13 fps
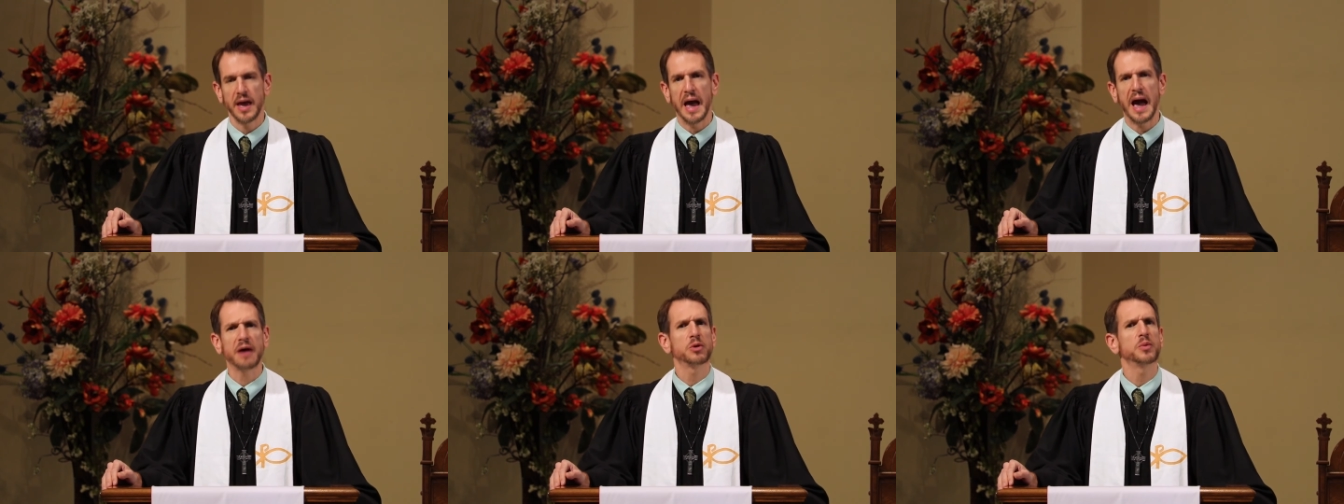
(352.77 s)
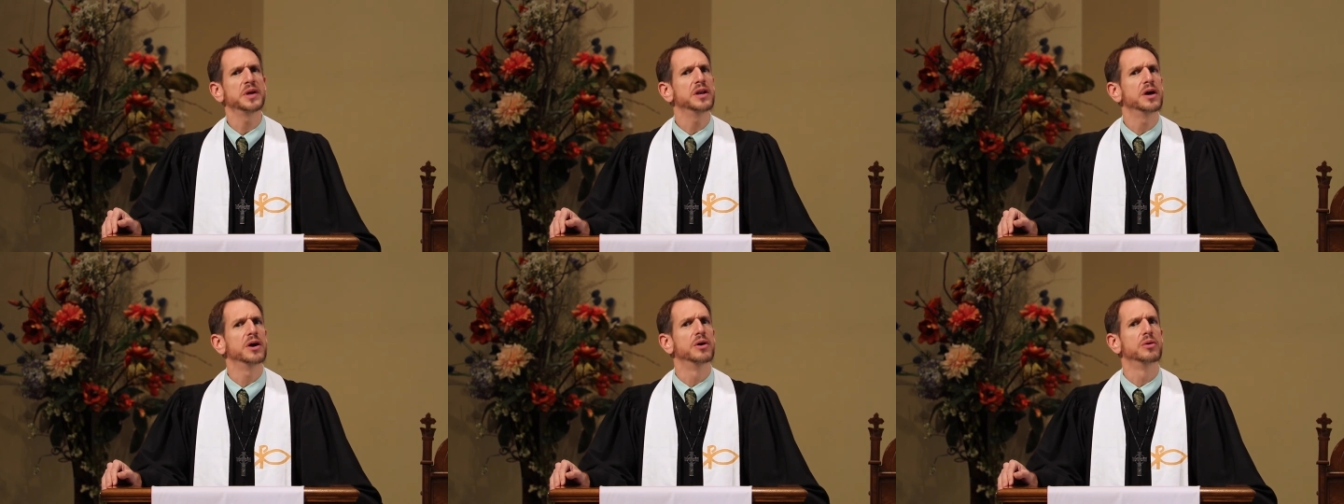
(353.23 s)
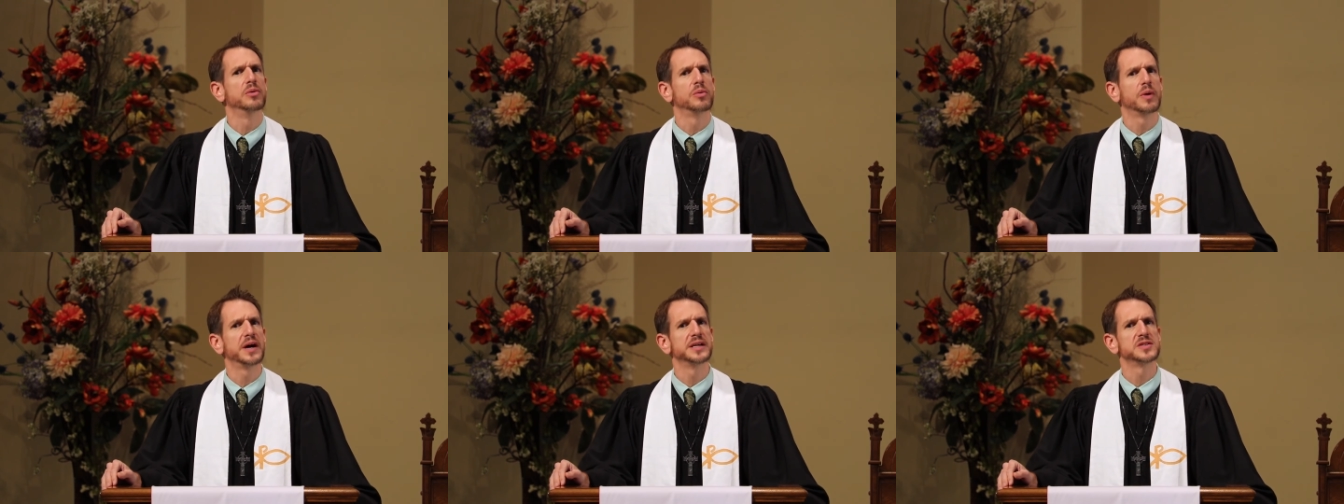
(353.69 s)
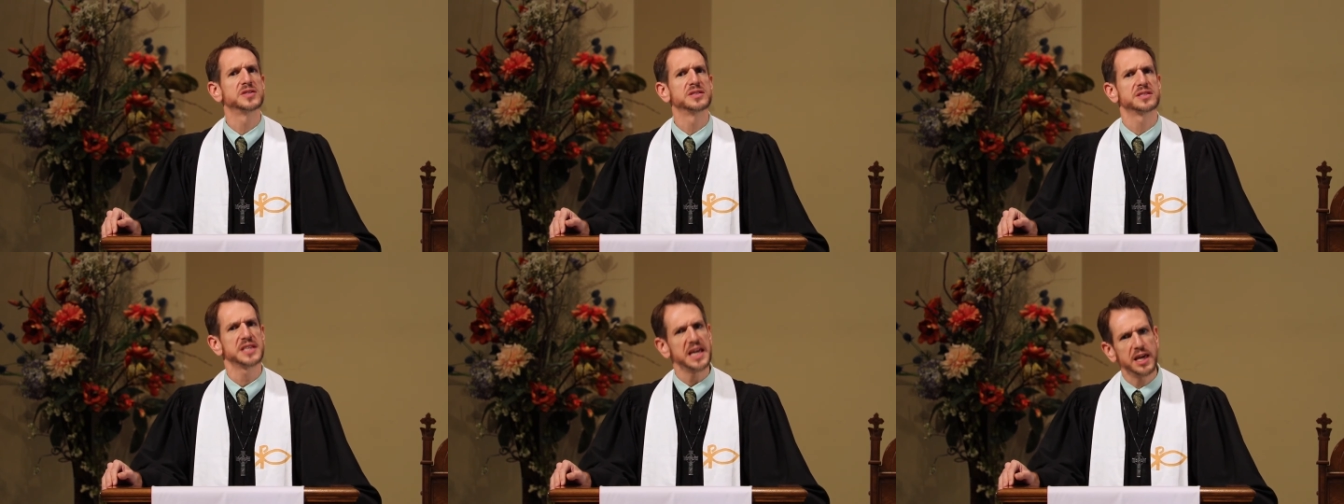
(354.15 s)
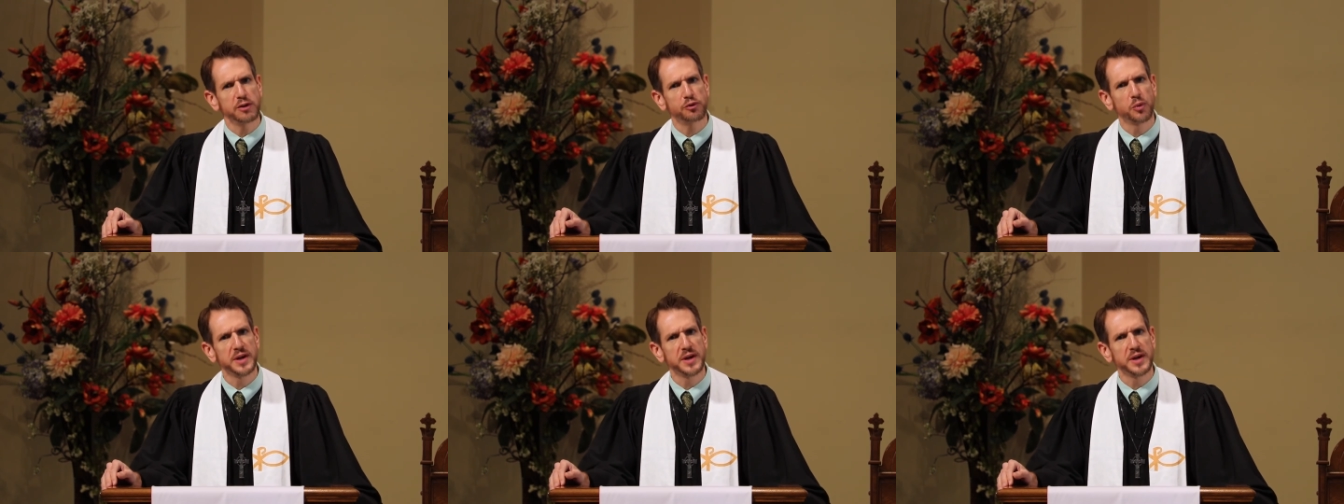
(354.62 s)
How do we know what's safe,